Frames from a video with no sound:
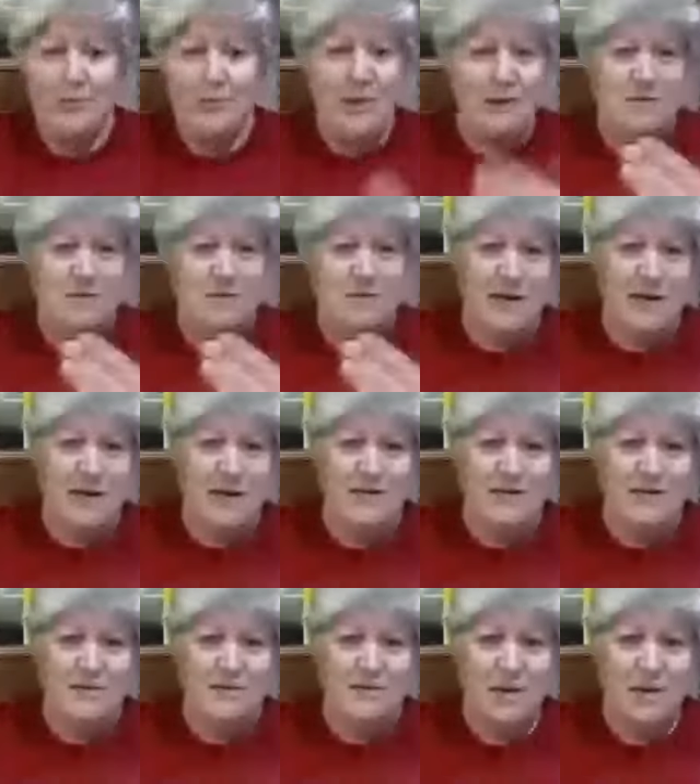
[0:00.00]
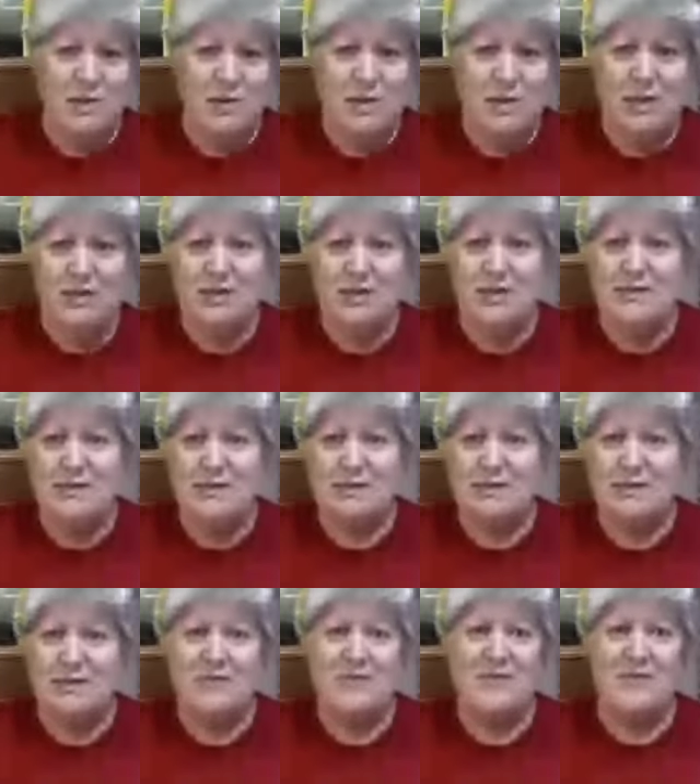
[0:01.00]
husband's been having some health challenges and
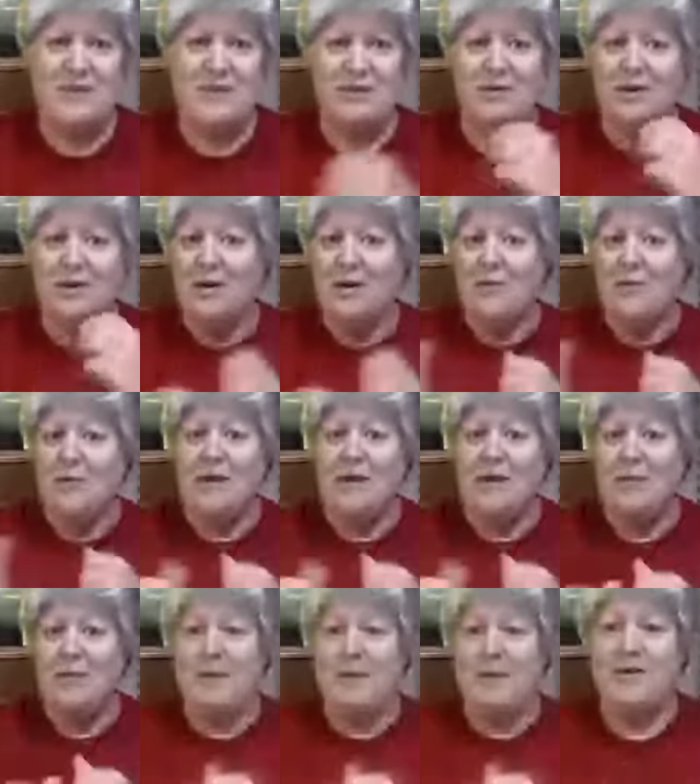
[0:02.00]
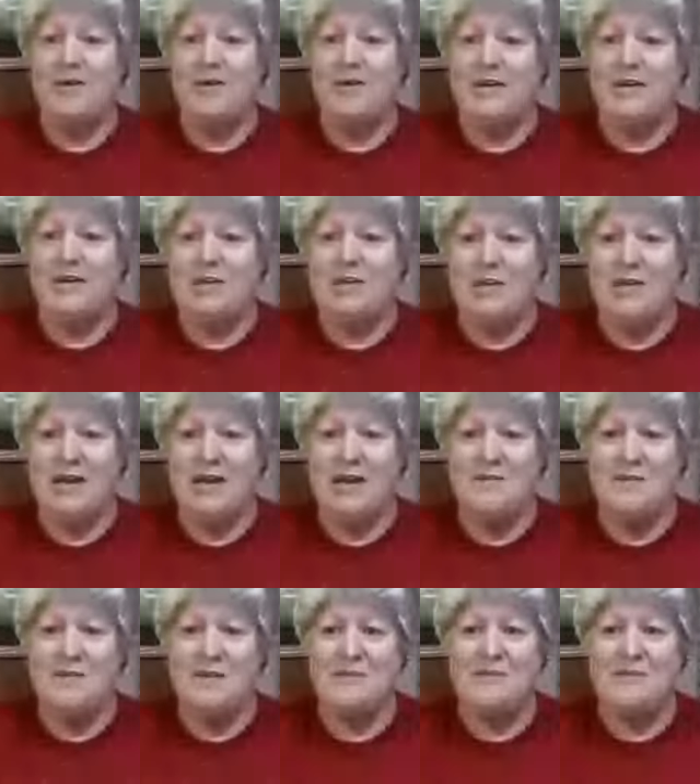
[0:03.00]
stuff, so I've been keeping in contact. She
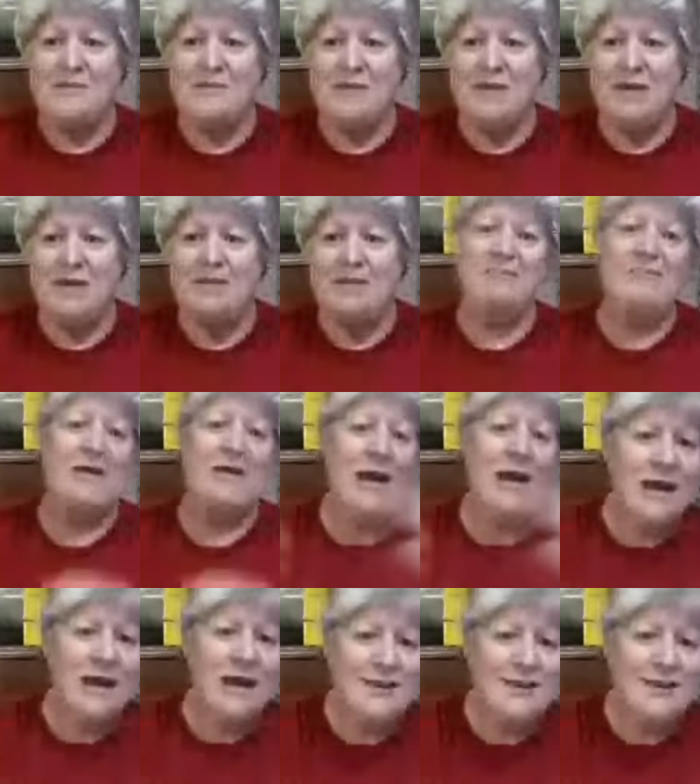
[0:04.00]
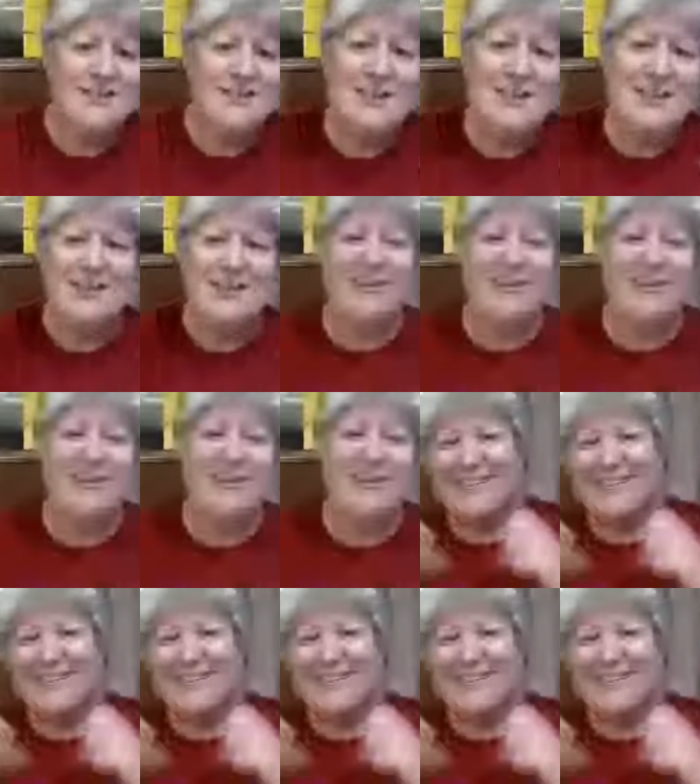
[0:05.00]
comes up to me and big hugs and everything else. I